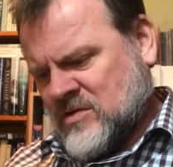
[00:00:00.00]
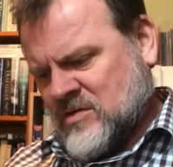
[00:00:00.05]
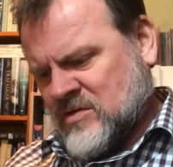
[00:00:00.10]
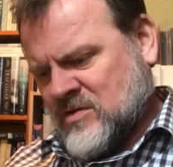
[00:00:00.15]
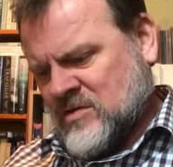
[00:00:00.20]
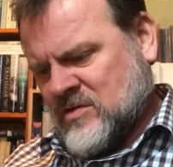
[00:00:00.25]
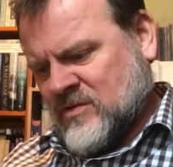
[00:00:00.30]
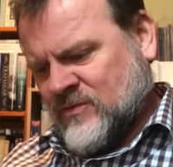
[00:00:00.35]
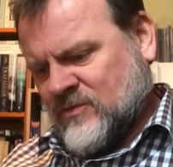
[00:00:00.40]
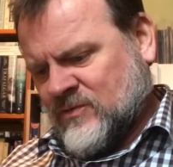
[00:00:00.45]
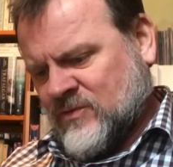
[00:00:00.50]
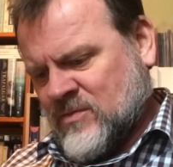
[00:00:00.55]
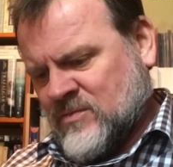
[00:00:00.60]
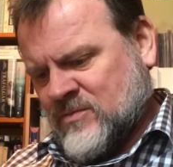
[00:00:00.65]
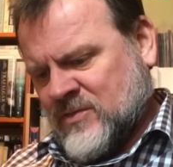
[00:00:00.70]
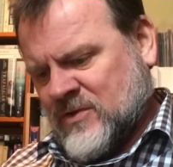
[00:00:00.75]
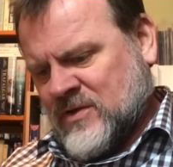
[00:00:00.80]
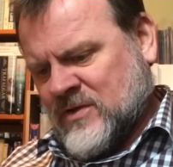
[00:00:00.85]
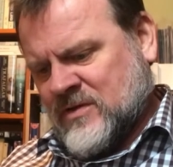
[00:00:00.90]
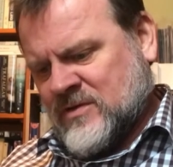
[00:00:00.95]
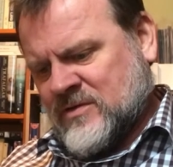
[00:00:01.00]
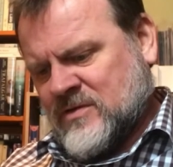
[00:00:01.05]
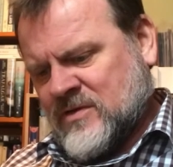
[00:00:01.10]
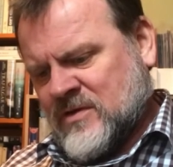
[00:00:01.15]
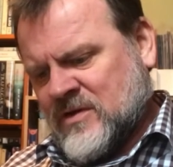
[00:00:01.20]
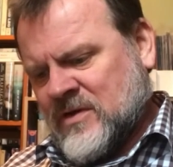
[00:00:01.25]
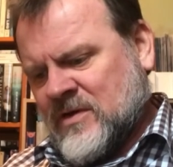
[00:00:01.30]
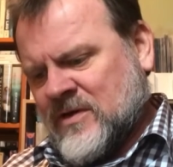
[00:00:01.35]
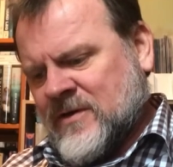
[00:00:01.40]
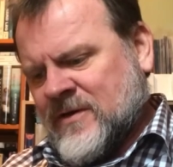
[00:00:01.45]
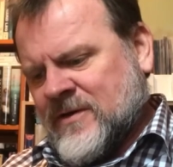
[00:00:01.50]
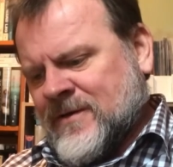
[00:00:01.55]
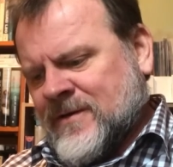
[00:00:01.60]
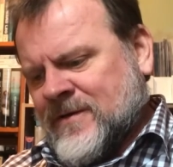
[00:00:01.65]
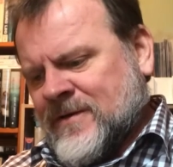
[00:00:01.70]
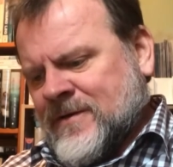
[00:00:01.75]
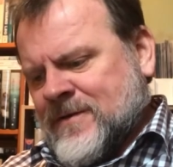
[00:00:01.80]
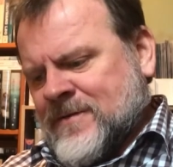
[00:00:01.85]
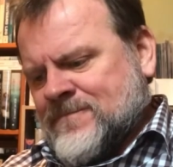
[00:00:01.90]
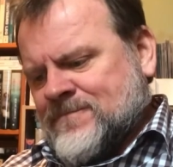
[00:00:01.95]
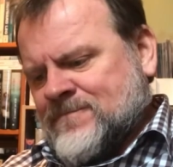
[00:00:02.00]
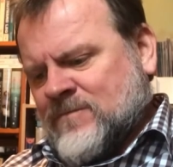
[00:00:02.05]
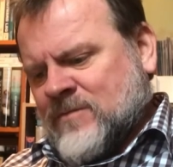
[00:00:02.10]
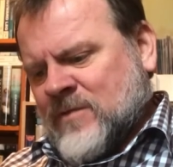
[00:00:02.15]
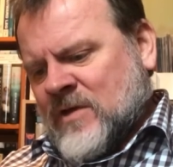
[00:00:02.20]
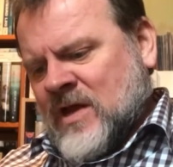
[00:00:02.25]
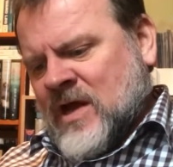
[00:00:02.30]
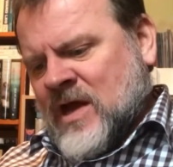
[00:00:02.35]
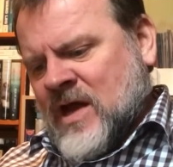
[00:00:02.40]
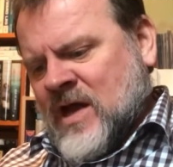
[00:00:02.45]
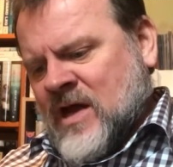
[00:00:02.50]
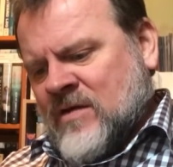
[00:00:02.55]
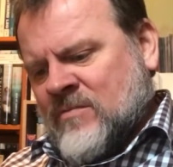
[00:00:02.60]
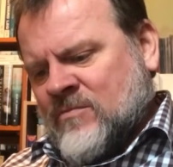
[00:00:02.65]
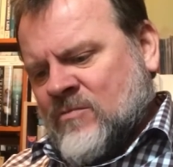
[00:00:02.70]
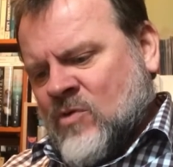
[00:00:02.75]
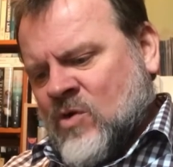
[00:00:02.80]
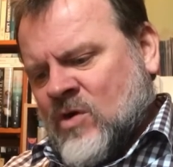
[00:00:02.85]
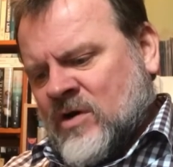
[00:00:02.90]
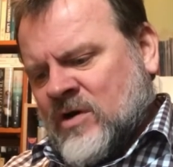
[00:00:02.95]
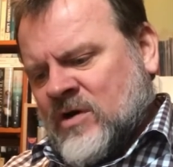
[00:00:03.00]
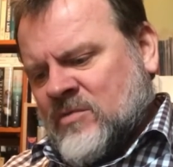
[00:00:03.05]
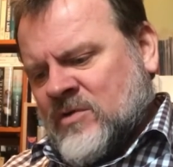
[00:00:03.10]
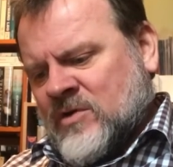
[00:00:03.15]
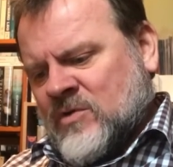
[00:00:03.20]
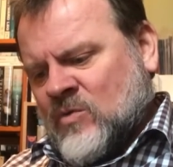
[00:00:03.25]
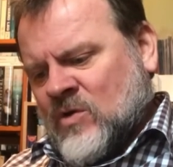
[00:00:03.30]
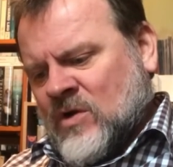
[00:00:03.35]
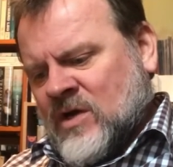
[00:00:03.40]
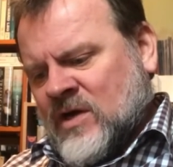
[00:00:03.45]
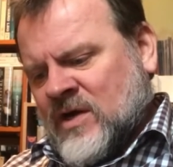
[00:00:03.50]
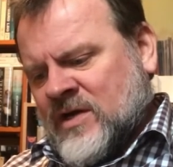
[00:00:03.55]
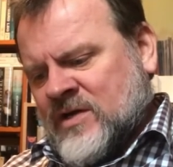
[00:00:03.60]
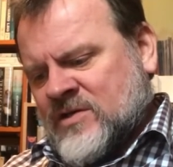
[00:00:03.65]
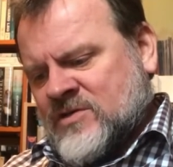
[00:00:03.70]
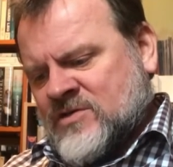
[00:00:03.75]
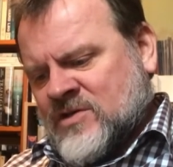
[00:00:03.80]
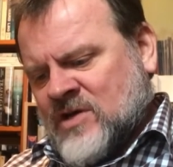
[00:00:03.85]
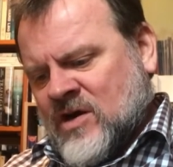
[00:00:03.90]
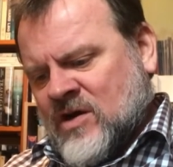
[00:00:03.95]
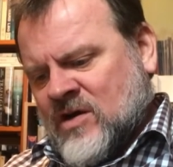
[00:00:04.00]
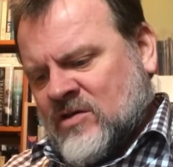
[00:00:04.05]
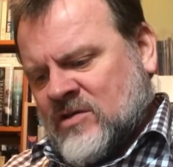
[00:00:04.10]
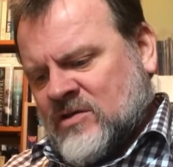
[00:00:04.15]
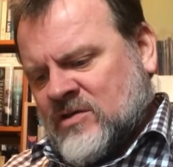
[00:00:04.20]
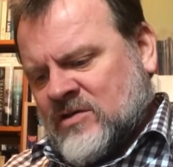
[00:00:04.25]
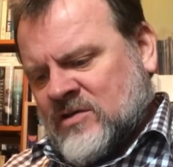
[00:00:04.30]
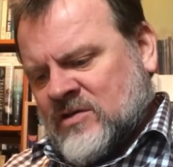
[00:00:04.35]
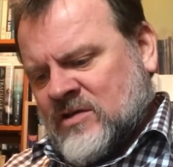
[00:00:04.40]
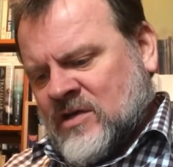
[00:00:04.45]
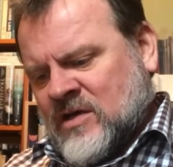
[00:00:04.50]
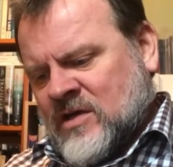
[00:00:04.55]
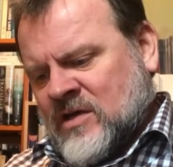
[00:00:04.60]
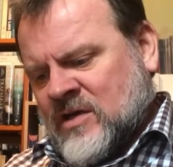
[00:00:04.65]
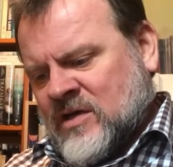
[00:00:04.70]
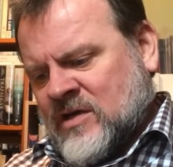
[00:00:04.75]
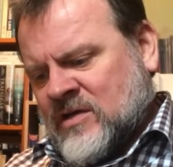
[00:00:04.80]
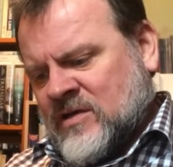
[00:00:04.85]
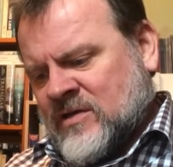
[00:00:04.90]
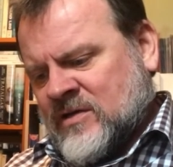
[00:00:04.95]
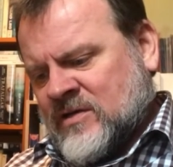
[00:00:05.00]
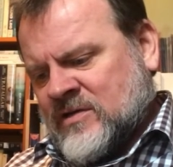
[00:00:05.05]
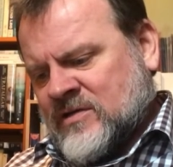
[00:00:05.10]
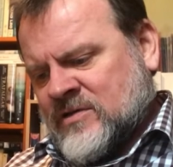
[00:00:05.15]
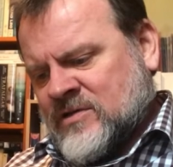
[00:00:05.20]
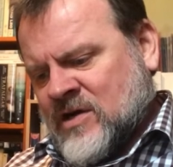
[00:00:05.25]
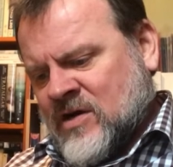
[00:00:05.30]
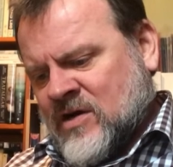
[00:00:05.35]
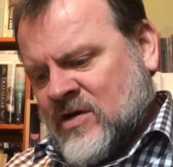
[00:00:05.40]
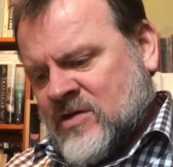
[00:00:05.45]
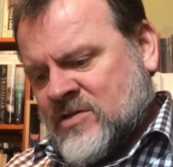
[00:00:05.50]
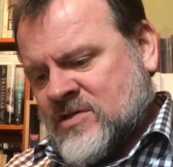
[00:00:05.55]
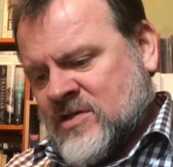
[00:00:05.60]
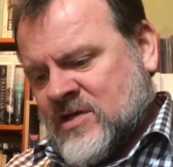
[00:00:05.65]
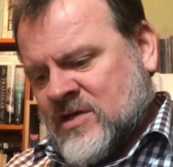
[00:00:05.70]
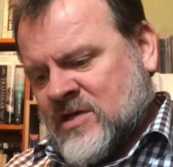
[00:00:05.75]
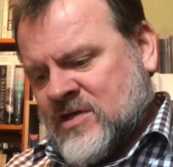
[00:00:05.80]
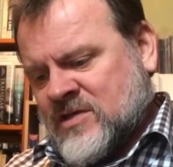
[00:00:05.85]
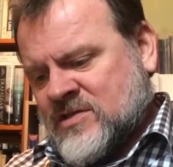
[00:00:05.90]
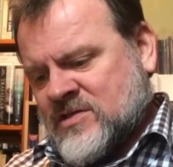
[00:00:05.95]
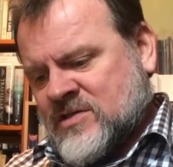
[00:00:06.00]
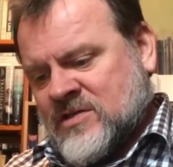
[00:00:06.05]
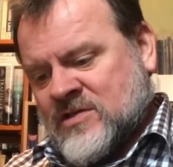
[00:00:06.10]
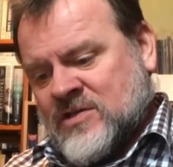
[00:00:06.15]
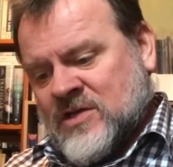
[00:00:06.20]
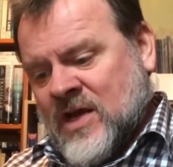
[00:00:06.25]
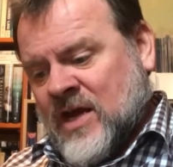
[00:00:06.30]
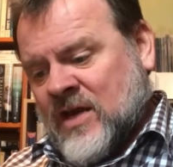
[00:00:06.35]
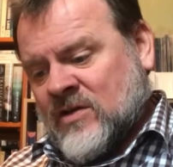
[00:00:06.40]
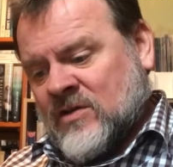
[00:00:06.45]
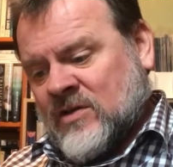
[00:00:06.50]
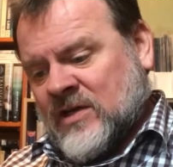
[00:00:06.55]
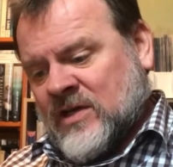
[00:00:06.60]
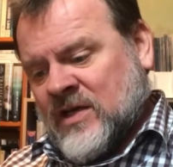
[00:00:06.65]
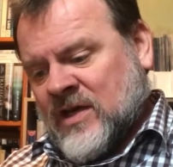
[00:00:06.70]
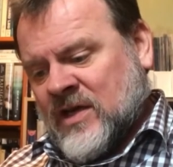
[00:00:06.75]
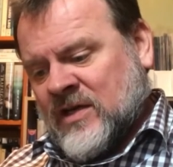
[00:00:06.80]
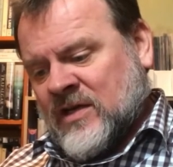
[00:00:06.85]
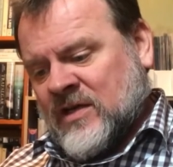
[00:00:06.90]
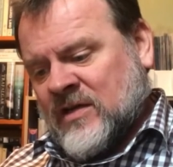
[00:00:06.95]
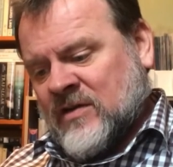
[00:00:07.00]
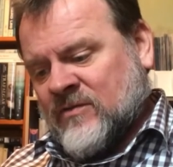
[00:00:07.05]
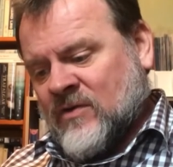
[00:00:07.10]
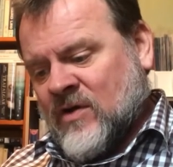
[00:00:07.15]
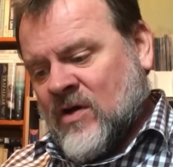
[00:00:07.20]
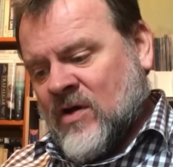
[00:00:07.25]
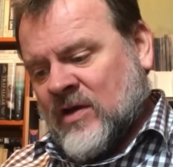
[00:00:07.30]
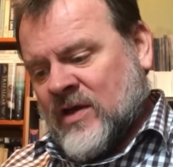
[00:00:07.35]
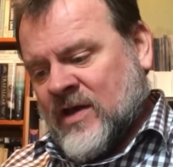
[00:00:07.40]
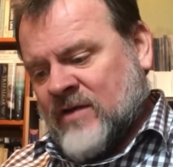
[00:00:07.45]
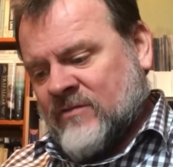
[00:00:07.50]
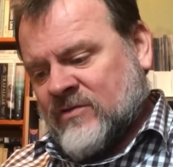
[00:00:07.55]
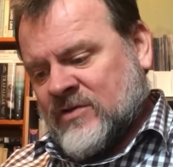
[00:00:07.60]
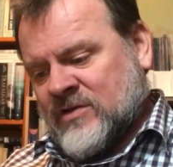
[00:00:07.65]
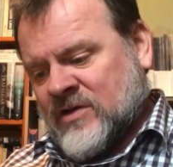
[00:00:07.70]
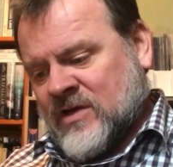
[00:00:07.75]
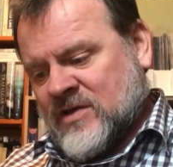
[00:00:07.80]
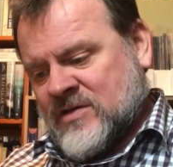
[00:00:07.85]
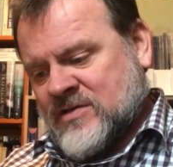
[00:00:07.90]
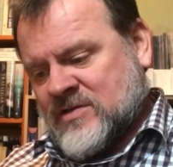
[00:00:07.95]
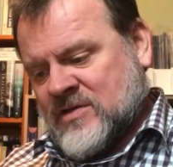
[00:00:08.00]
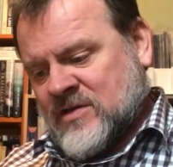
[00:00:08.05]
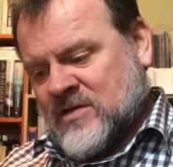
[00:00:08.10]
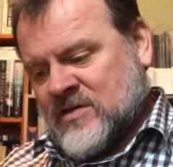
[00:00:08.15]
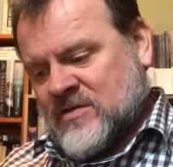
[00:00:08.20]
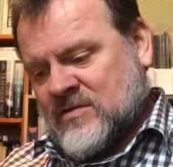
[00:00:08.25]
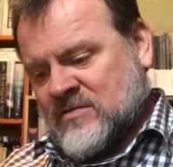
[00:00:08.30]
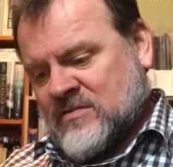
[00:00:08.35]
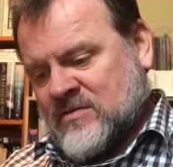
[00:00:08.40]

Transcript: On the front page. Morecambe and Wise, Charles Dickens, and Jacqueline Kennedy have all advertised in it.